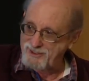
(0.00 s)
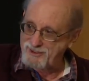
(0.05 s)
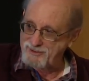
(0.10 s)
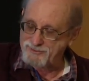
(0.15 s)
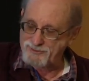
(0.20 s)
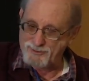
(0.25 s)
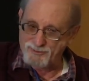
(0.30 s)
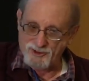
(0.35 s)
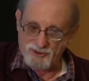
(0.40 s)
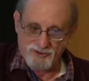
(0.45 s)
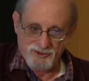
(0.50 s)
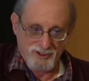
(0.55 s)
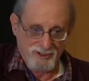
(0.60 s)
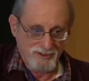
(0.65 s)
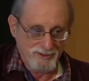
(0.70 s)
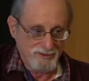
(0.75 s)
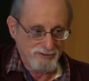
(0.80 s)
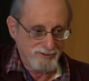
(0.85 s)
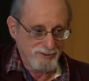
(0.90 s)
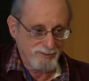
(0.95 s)
from each
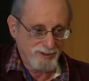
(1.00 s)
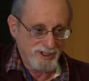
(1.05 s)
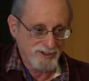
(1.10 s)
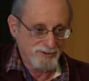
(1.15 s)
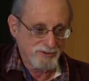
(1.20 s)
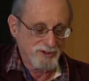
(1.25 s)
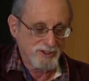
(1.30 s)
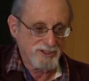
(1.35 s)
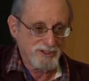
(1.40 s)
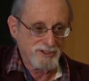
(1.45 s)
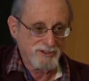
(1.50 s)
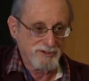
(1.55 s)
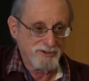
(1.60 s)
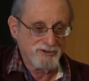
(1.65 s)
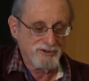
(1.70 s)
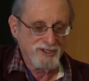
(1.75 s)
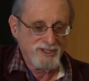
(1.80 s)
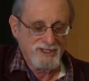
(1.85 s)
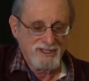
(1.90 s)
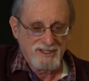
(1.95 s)
other for about 20
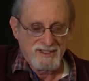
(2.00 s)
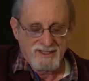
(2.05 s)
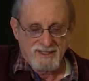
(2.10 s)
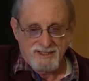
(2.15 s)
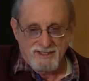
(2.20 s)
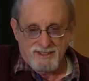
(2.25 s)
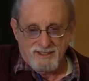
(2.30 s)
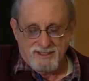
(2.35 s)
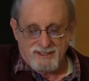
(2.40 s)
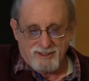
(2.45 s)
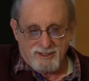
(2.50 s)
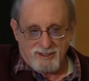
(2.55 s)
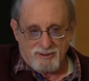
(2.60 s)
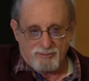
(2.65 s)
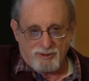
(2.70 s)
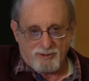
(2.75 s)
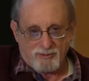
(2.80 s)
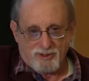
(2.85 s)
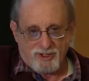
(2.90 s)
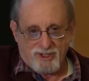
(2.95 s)
years.
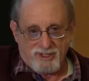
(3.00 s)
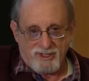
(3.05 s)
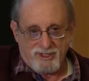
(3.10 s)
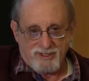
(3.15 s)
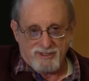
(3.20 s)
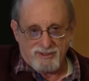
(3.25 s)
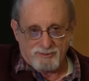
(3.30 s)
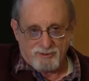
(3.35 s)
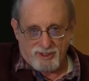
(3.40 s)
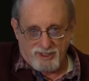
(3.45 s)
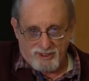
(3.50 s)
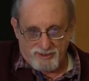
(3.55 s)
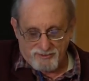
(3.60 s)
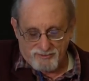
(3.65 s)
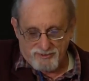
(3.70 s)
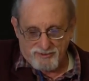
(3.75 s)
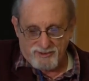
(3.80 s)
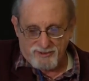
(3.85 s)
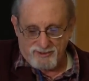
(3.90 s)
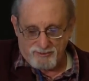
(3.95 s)
But when I
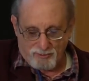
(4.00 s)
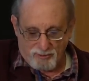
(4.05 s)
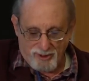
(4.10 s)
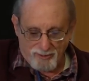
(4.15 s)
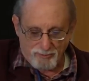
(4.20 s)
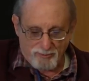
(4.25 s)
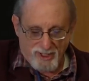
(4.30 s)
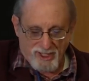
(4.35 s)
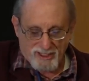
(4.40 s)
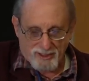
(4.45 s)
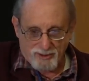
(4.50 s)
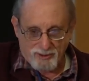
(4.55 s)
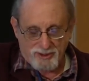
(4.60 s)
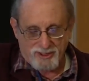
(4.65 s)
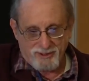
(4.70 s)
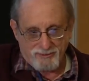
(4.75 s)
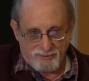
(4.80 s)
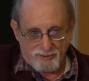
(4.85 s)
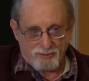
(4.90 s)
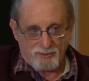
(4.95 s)
went back
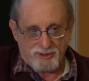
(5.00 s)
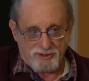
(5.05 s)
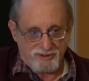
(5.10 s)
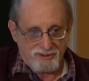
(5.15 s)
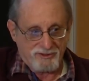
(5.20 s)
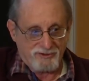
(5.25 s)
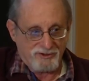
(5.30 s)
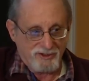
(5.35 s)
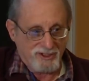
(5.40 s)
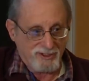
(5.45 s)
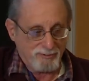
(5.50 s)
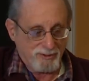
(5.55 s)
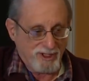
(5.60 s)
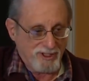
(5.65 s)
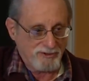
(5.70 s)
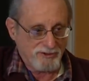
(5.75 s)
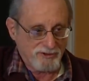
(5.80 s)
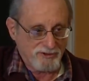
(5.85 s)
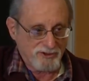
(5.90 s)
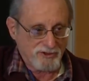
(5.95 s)
looking for what it said
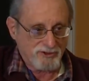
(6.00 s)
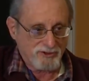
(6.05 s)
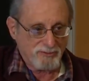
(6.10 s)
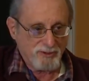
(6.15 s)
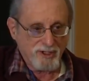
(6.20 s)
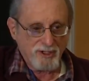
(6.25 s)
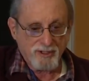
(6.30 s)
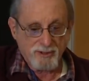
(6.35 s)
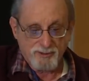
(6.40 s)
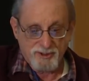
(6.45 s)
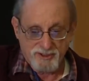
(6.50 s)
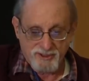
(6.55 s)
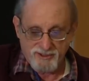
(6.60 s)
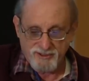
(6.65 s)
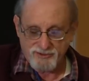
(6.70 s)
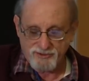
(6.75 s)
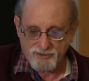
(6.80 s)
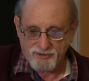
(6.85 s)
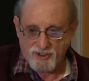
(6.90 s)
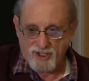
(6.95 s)
about this experiment, it
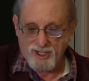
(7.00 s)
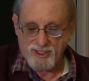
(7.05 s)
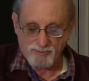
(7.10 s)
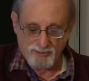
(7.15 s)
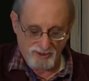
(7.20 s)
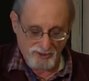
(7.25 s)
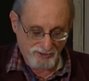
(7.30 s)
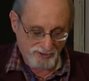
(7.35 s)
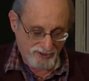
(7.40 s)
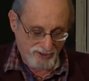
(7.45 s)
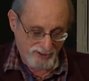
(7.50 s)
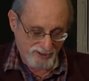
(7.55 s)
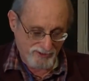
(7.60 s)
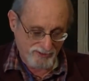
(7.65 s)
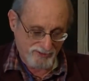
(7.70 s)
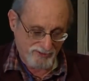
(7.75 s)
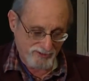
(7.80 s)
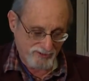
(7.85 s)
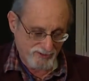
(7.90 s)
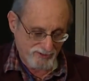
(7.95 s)
described this
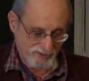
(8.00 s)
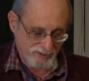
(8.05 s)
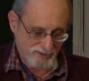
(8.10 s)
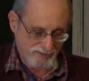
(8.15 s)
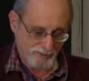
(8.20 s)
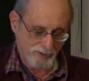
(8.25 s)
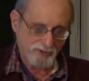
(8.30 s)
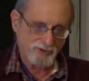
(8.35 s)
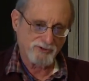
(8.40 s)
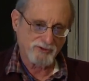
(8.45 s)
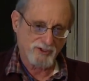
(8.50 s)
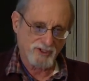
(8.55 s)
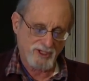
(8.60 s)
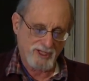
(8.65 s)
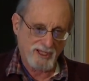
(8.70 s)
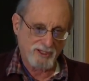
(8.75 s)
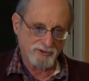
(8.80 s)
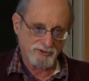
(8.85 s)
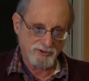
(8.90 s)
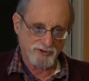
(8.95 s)
as first
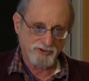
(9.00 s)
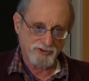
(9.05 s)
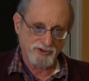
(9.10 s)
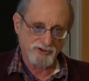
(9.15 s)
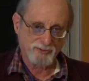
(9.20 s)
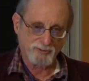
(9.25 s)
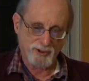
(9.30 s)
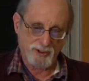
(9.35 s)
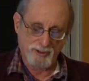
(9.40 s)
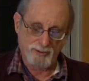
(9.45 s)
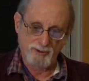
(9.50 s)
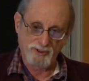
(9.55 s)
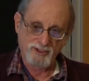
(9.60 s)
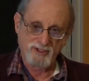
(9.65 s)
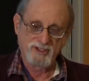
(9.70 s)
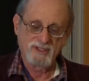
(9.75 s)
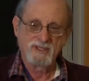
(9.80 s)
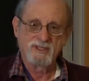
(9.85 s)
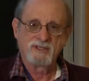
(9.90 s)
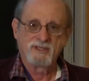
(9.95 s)
Clauser's experiment.